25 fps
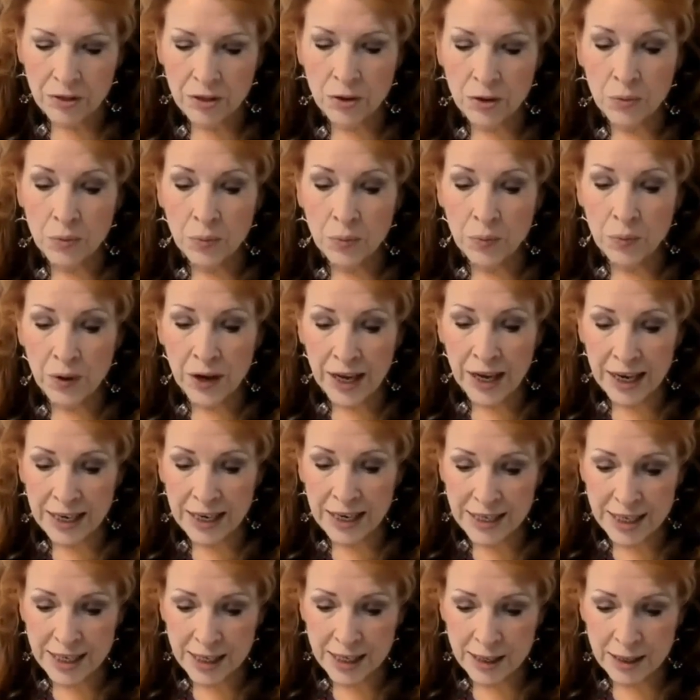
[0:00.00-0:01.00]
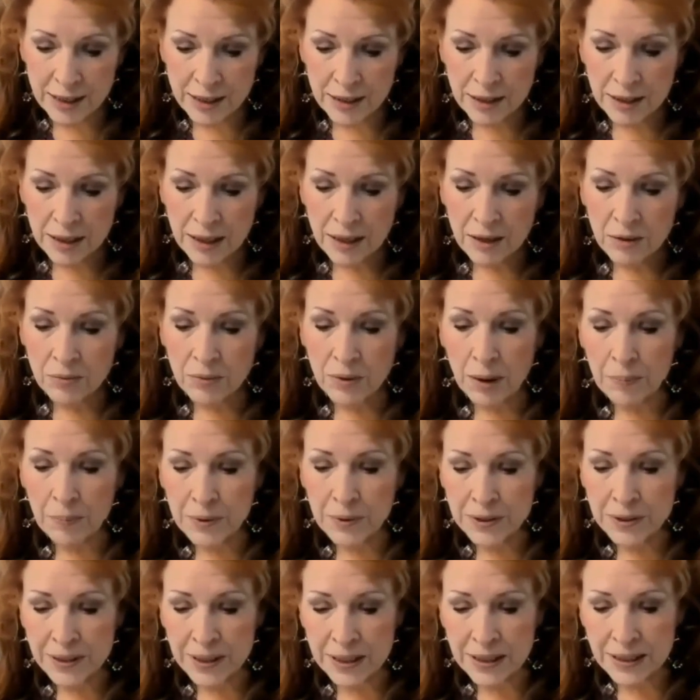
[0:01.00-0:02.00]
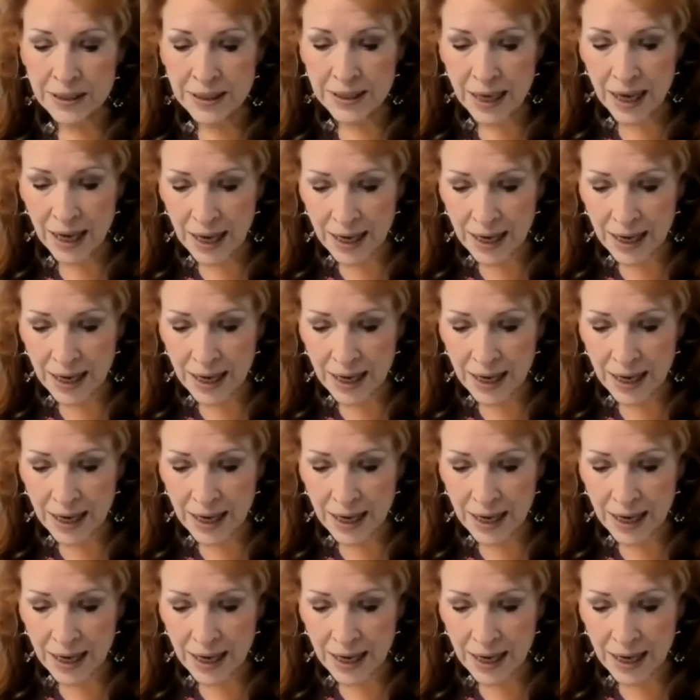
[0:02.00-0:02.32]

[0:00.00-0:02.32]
The wheat represents